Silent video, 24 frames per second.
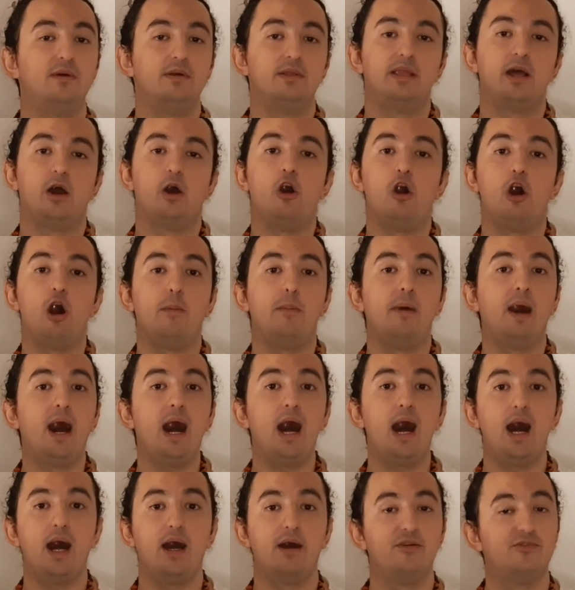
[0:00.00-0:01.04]
the
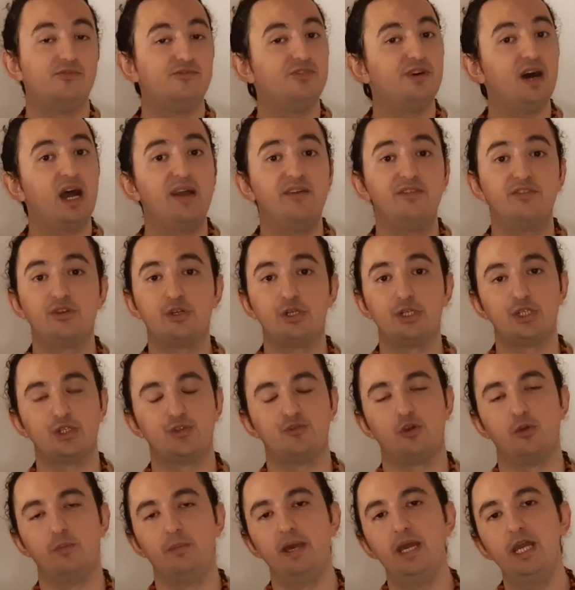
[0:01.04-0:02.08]
Hop 5
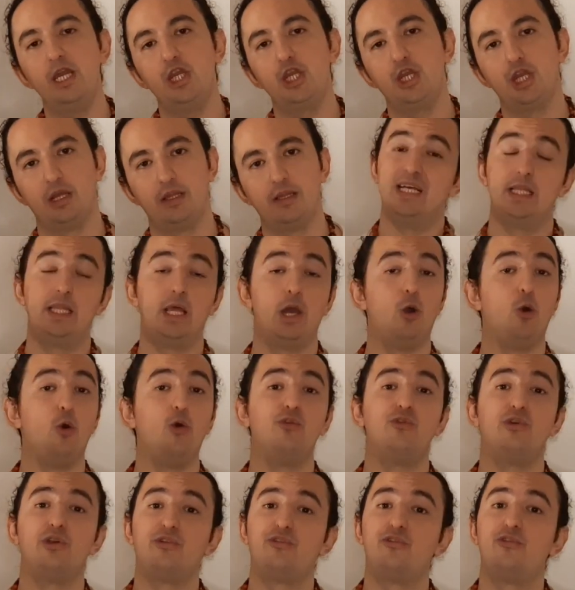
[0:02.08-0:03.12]
transformation, the
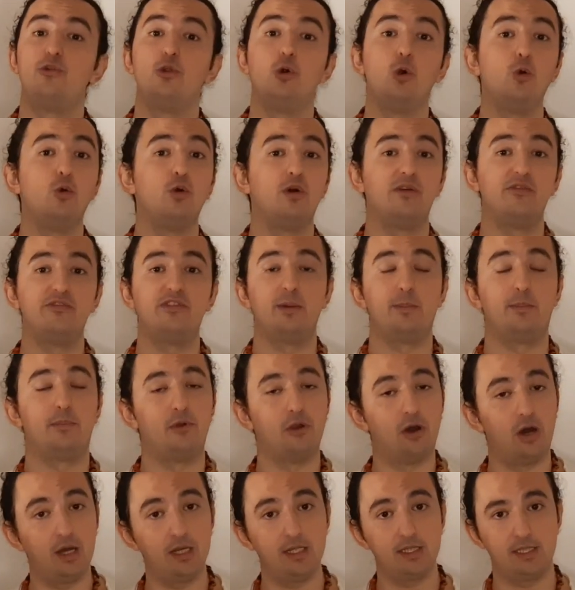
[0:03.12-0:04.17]
overflow of the
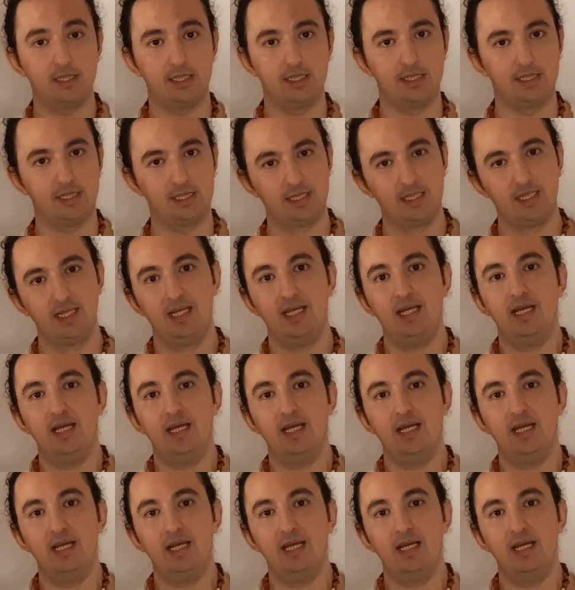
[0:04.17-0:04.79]
process.